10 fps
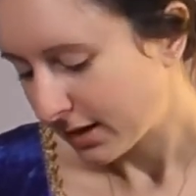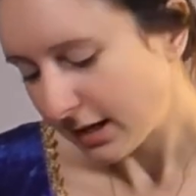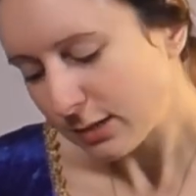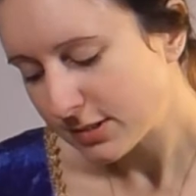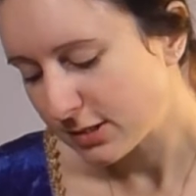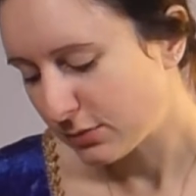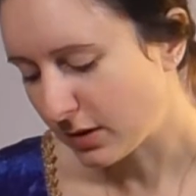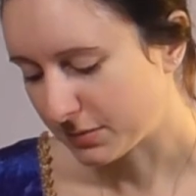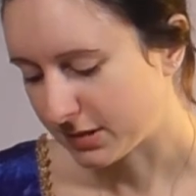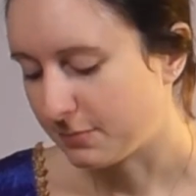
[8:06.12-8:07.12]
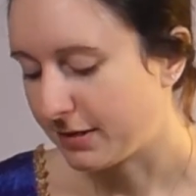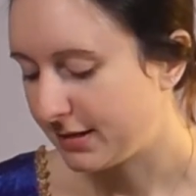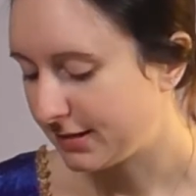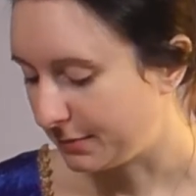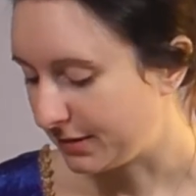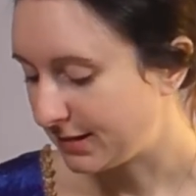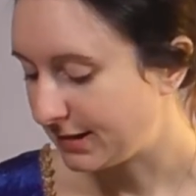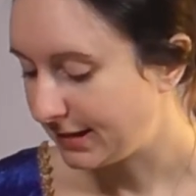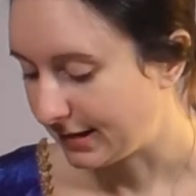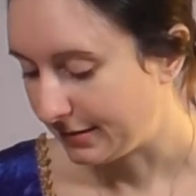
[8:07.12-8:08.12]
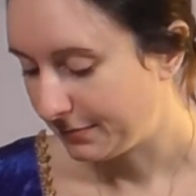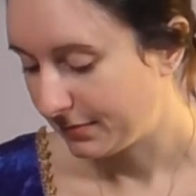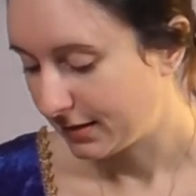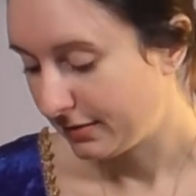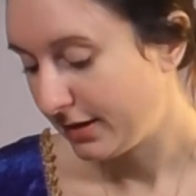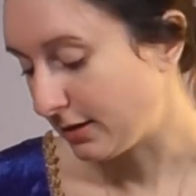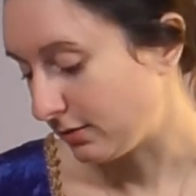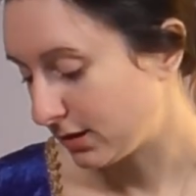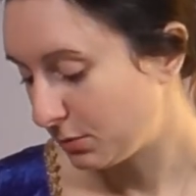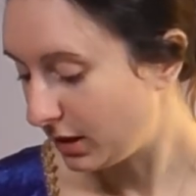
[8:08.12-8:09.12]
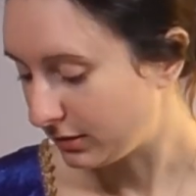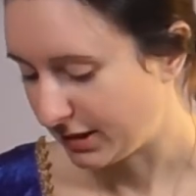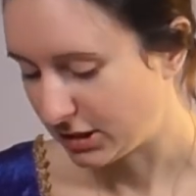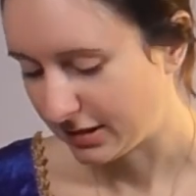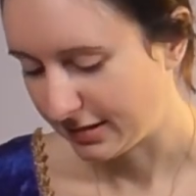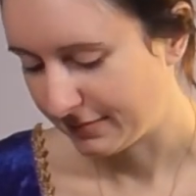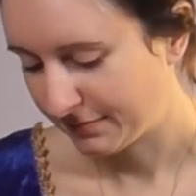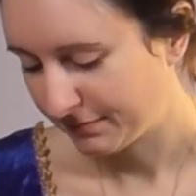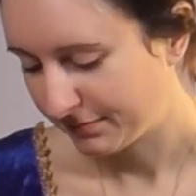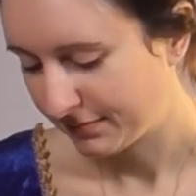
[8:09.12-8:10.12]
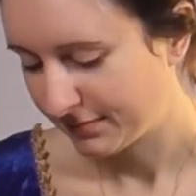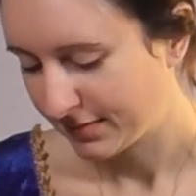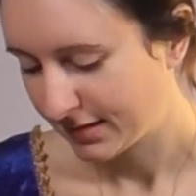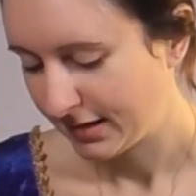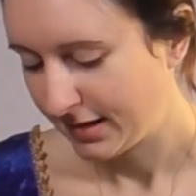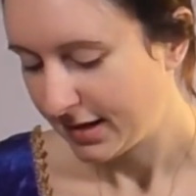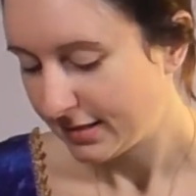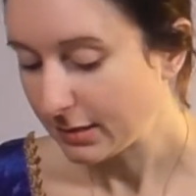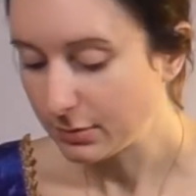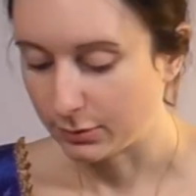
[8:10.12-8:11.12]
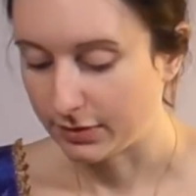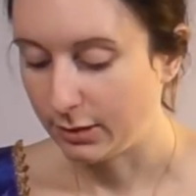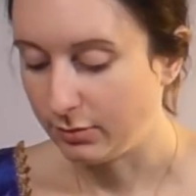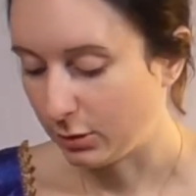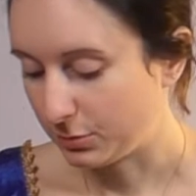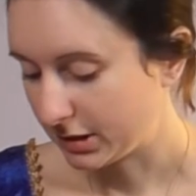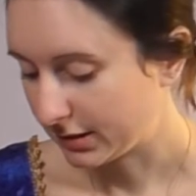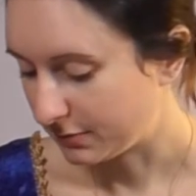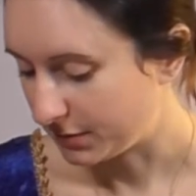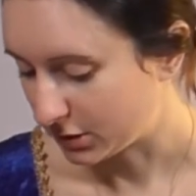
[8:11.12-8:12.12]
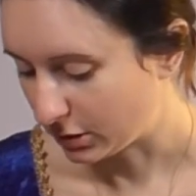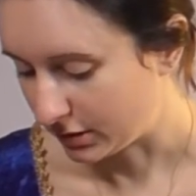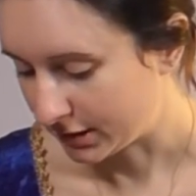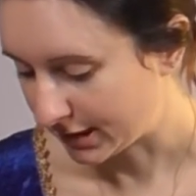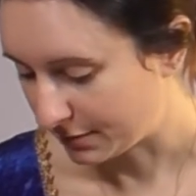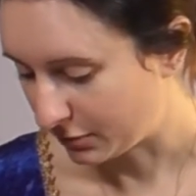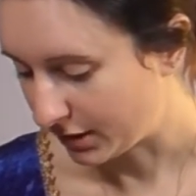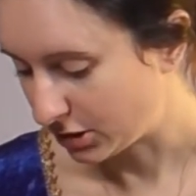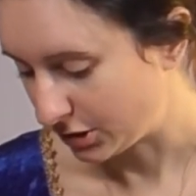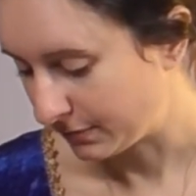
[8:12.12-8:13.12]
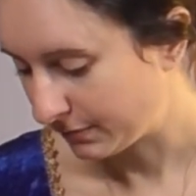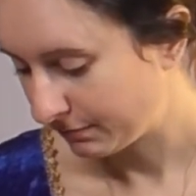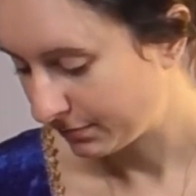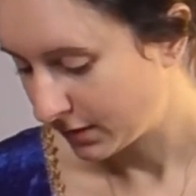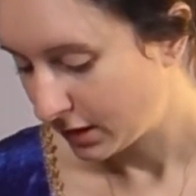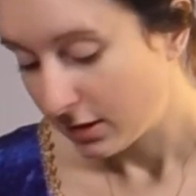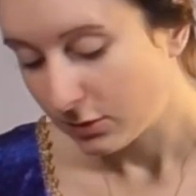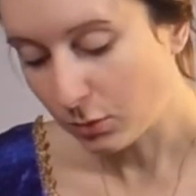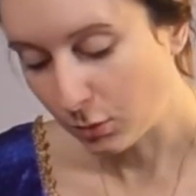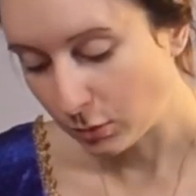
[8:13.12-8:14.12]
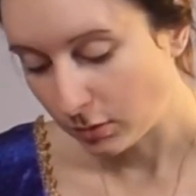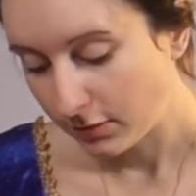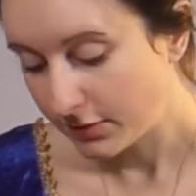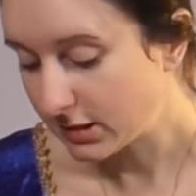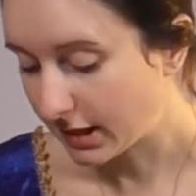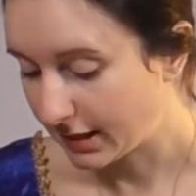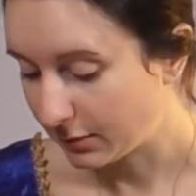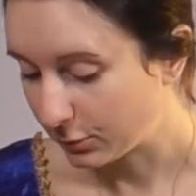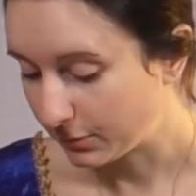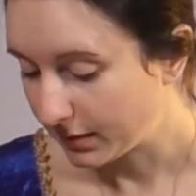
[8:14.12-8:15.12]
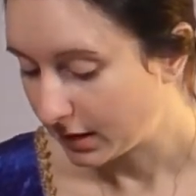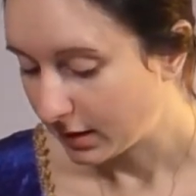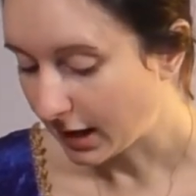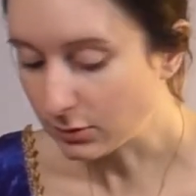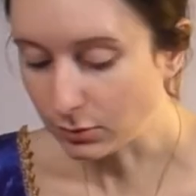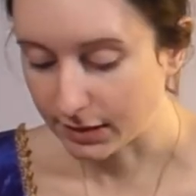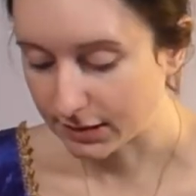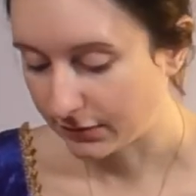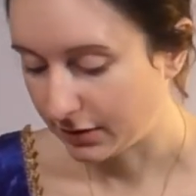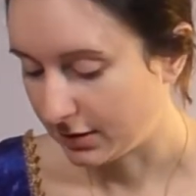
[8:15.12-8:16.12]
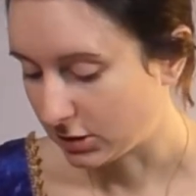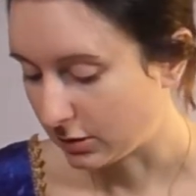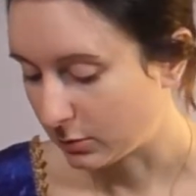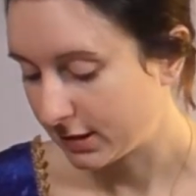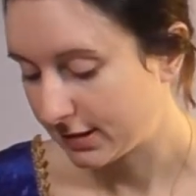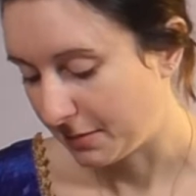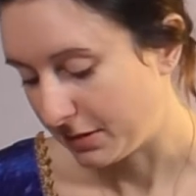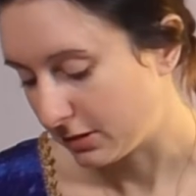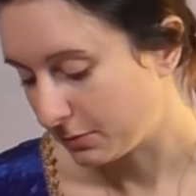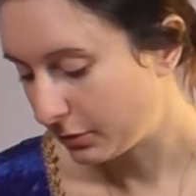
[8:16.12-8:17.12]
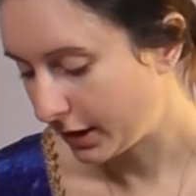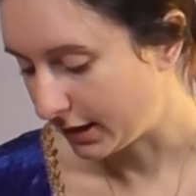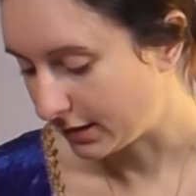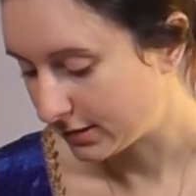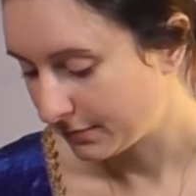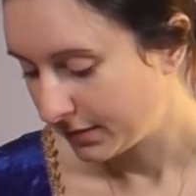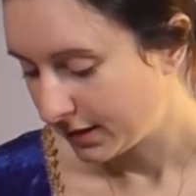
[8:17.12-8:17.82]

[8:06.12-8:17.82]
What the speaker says: He was interrupted by a summons to dinner, and the girls smiled on each other. They were not the only objects of Mr. Collins' admiration. The hall, the dining room, and all its furniture were examined and praised,